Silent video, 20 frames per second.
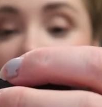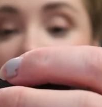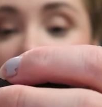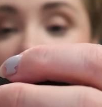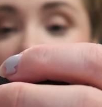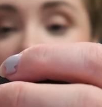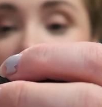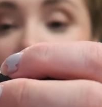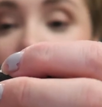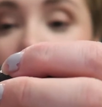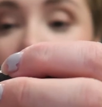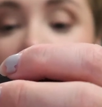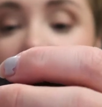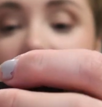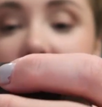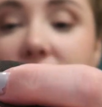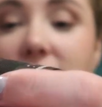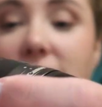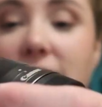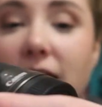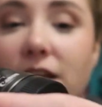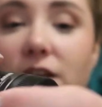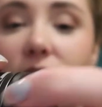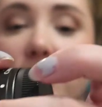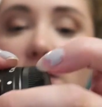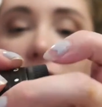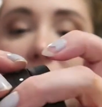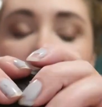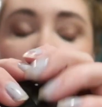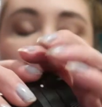change out lenses. I
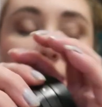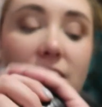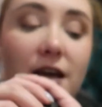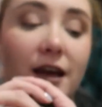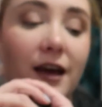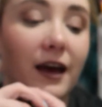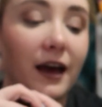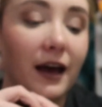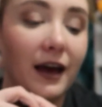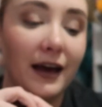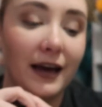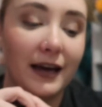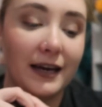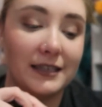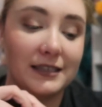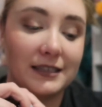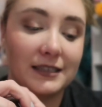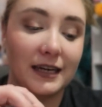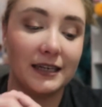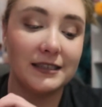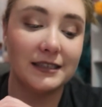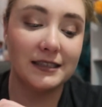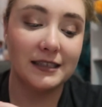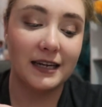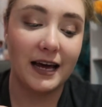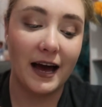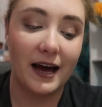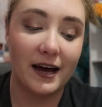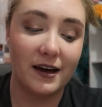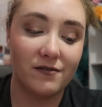know that it
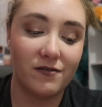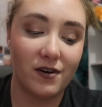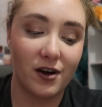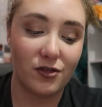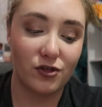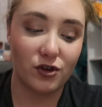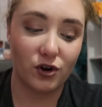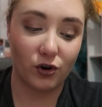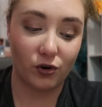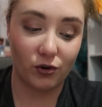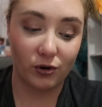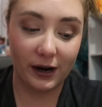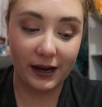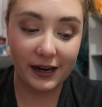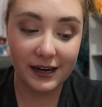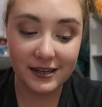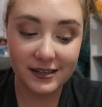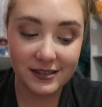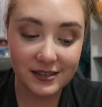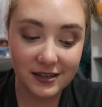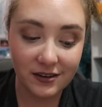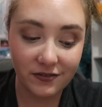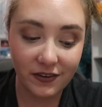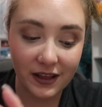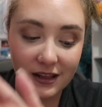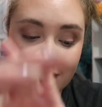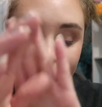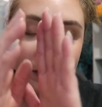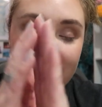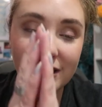doesn't have the greatest
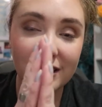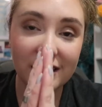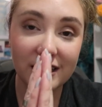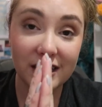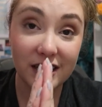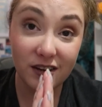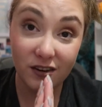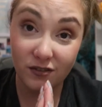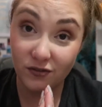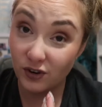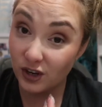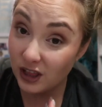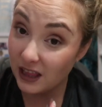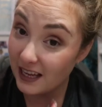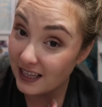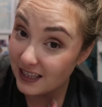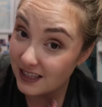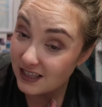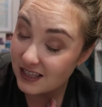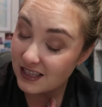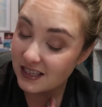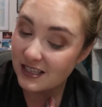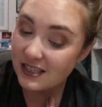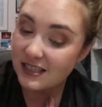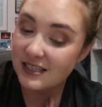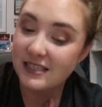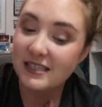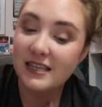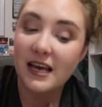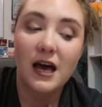availability for
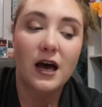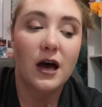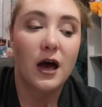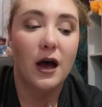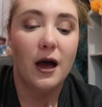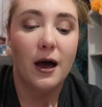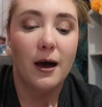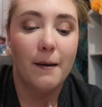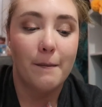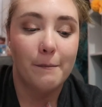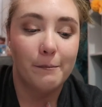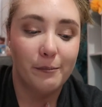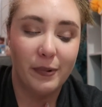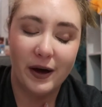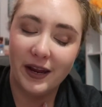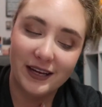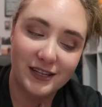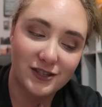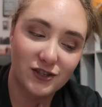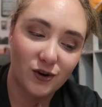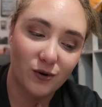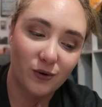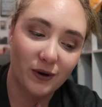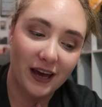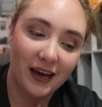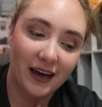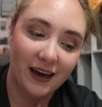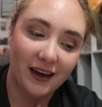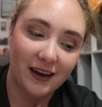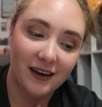lenses, but it's
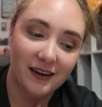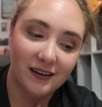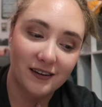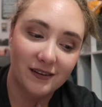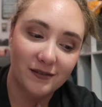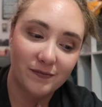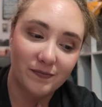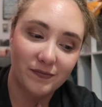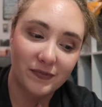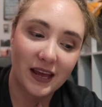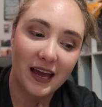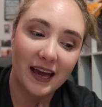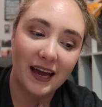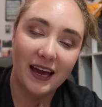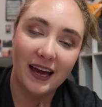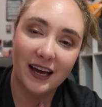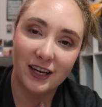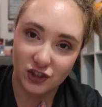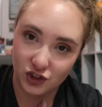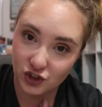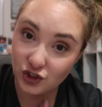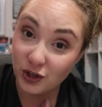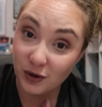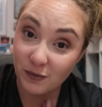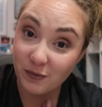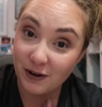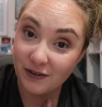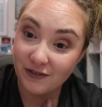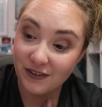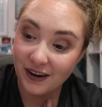okay. It should be